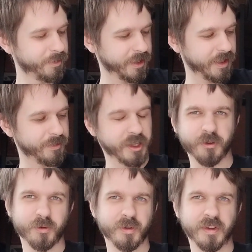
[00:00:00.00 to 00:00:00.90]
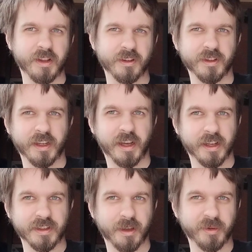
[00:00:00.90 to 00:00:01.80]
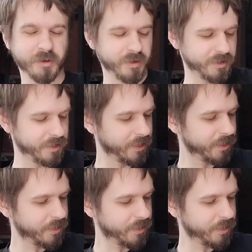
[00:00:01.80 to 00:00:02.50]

but I'm like, ooh, that looked like a Hot Topic one.